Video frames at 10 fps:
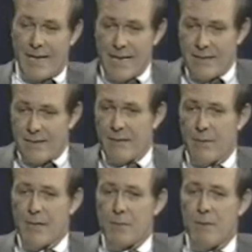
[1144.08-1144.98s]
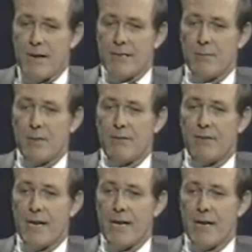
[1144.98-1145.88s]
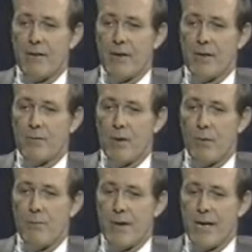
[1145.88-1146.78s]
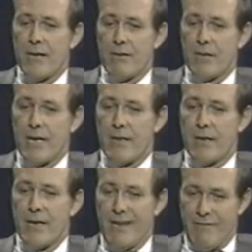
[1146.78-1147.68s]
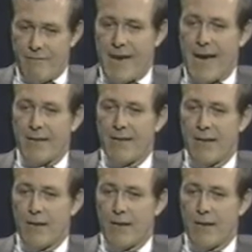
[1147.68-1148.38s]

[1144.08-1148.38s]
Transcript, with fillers: not easy, but it's possible to find areas where we might agree that in fact